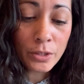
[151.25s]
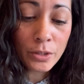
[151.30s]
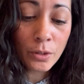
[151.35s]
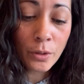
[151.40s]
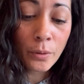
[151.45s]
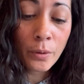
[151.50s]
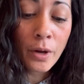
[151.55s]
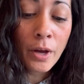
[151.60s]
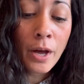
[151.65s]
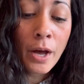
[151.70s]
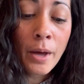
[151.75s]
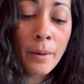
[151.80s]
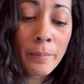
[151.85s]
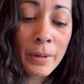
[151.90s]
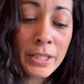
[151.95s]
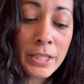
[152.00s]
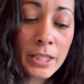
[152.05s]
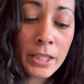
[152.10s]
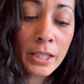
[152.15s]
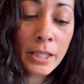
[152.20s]
So
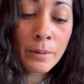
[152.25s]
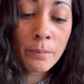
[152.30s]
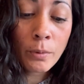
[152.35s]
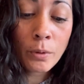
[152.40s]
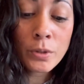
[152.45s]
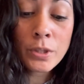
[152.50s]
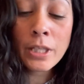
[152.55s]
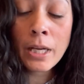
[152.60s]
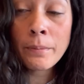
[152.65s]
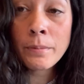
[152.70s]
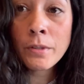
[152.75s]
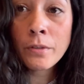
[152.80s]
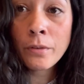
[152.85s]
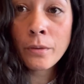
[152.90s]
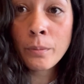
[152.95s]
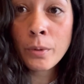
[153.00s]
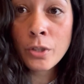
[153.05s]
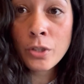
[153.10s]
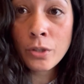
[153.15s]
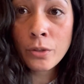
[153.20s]
basically most types of
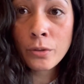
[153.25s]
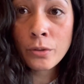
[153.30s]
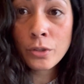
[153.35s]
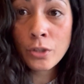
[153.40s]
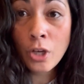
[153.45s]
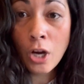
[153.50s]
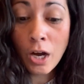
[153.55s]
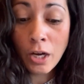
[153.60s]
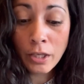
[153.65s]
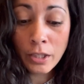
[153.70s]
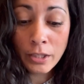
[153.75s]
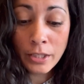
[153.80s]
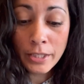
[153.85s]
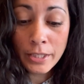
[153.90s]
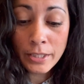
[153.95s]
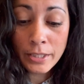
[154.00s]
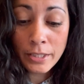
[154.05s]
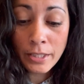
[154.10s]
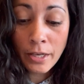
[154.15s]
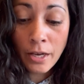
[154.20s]
commercial
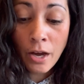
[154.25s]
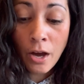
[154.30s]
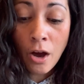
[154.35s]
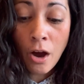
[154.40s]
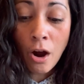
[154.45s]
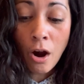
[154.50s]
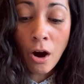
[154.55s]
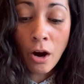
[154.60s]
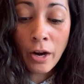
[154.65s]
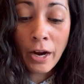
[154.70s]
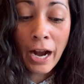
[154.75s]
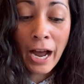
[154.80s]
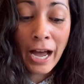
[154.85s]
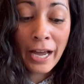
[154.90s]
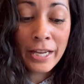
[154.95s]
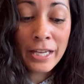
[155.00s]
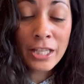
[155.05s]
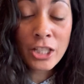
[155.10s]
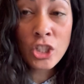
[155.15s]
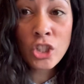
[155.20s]
chocolates are high
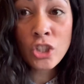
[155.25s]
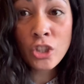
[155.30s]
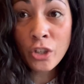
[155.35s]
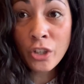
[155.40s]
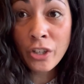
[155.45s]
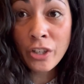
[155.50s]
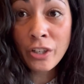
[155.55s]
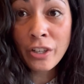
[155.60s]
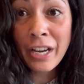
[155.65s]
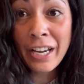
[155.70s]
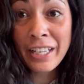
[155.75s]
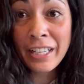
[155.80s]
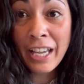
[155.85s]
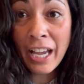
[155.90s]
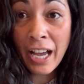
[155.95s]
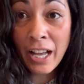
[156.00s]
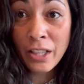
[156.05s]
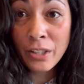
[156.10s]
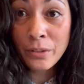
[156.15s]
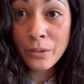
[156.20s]
in sugar and
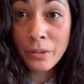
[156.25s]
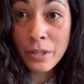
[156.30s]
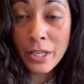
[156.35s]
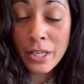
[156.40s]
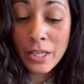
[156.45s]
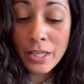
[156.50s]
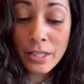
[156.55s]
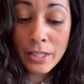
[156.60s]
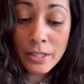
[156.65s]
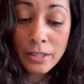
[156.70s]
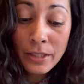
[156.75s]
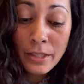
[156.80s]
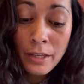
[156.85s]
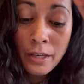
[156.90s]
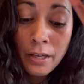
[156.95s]
calories